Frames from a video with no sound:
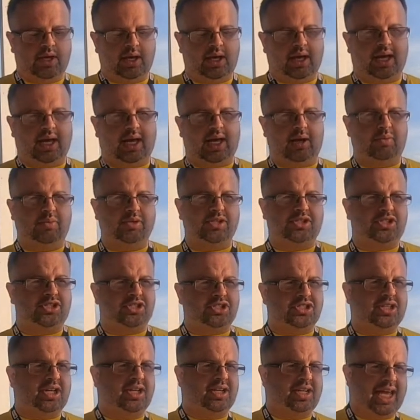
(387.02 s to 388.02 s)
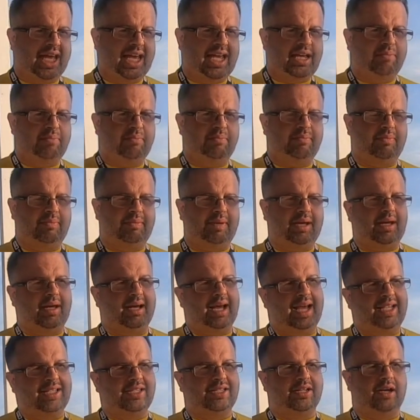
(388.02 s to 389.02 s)
and was just under
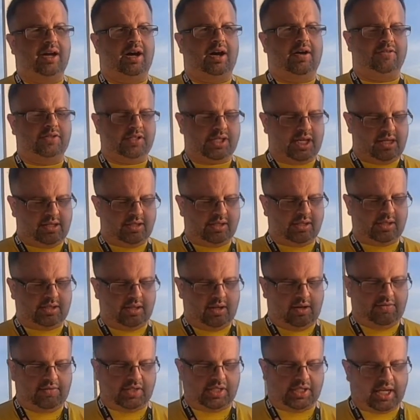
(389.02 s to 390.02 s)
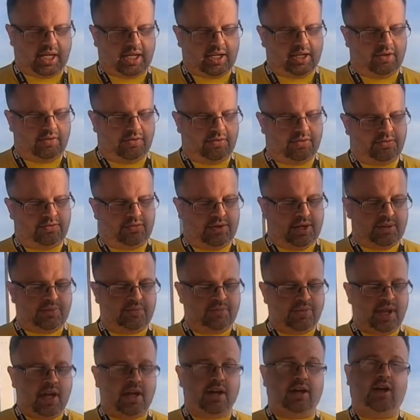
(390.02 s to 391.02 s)
8.5 tenths of a second off of him.
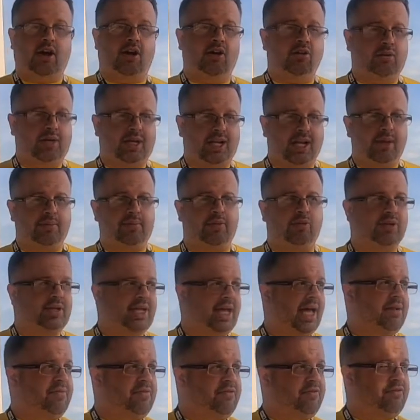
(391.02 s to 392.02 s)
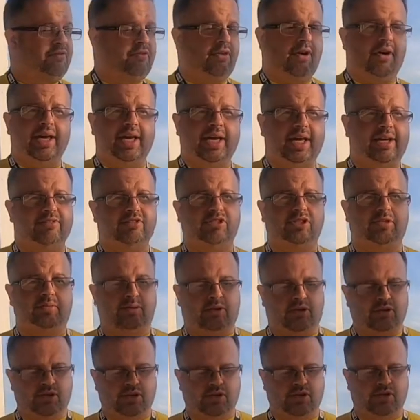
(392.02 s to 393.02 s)
Carl Clervaux came flying out of the
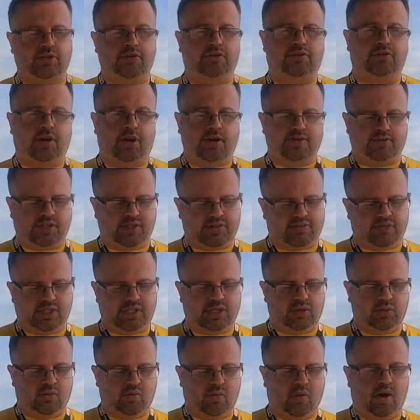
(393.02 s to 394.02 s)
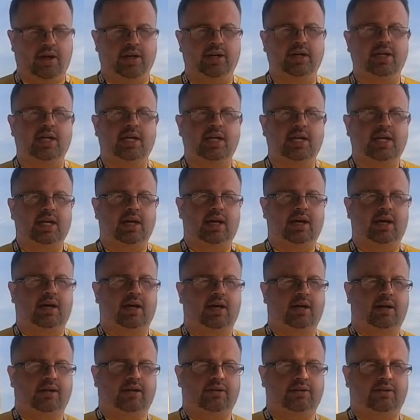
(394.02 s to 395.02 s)
box on the 571,
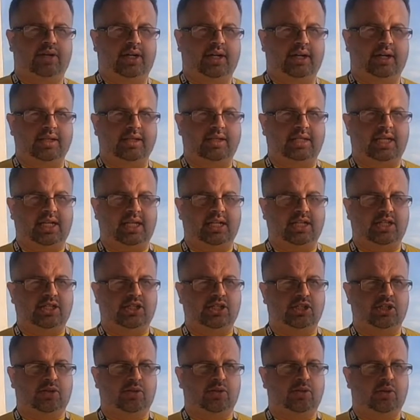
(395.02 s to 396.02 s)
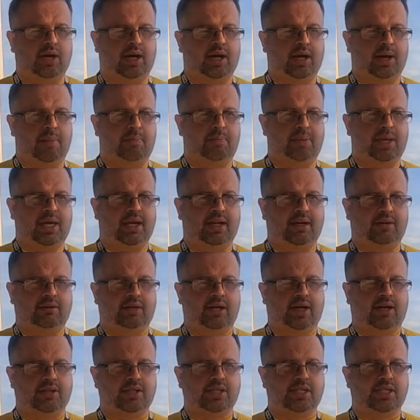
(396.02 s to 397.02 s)
our DD2 BNL
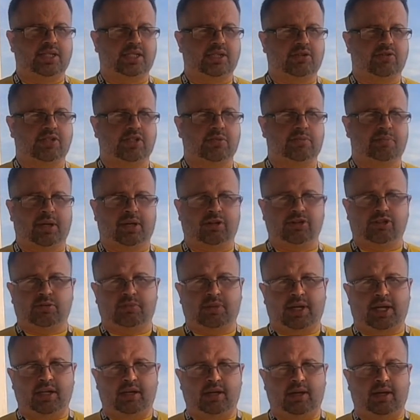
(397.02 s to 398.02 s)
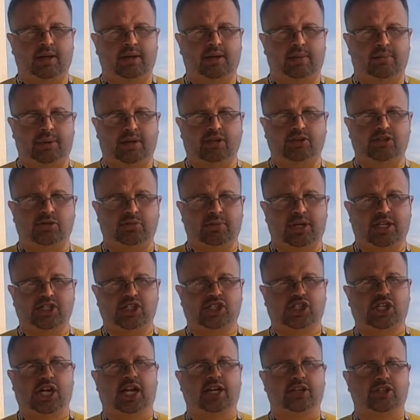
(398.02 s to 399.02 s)
Karting Series and Belgium Max
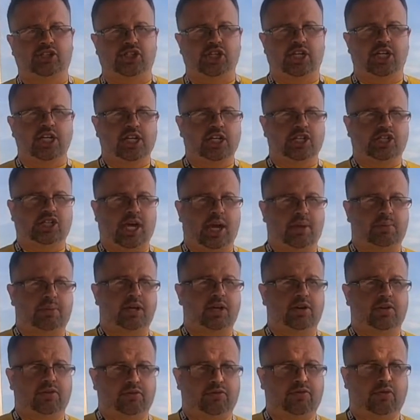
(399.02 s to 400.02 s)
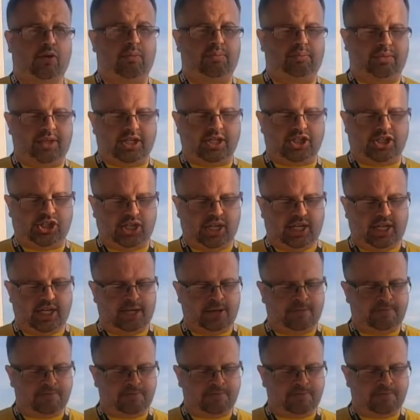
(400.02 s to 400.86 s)
Challenge champion from this year.